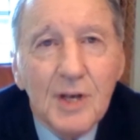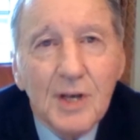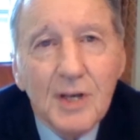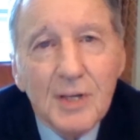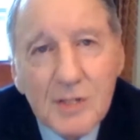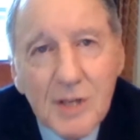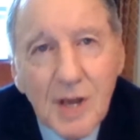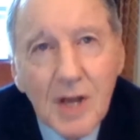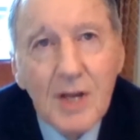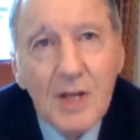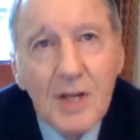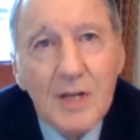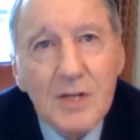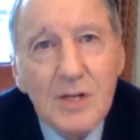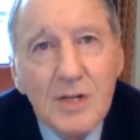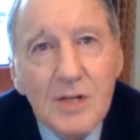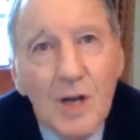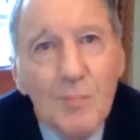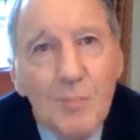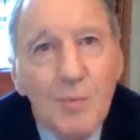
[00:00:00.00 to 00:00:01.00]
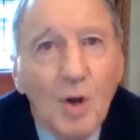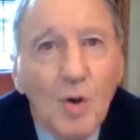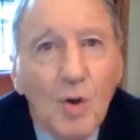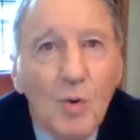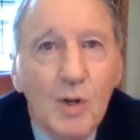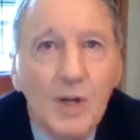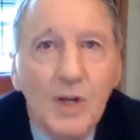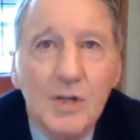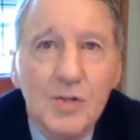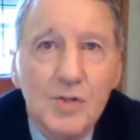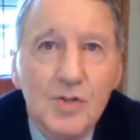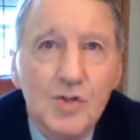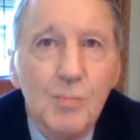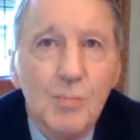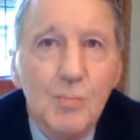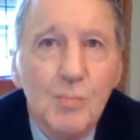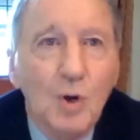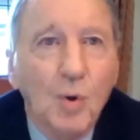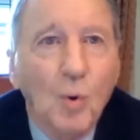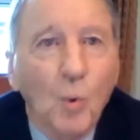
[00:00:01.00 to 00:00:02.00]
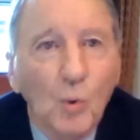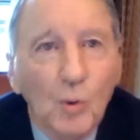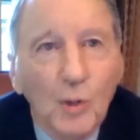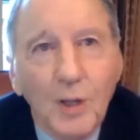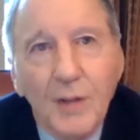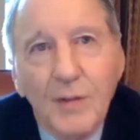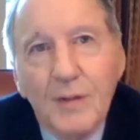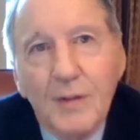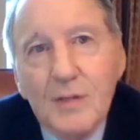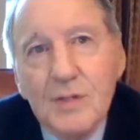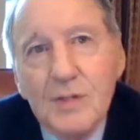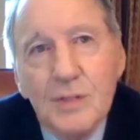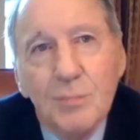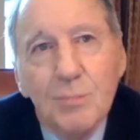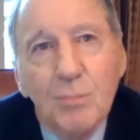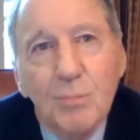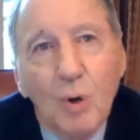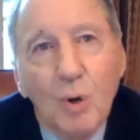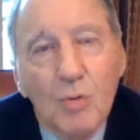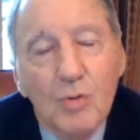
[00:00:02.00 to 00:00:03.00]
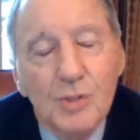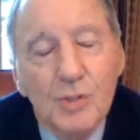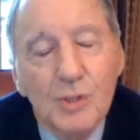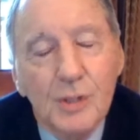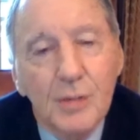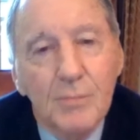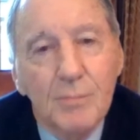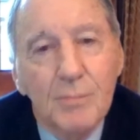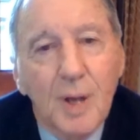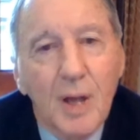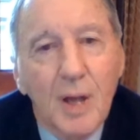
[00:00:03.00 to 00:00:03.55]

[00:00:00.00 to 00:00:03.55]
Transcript: exciting time at Queen's to be holding this symposium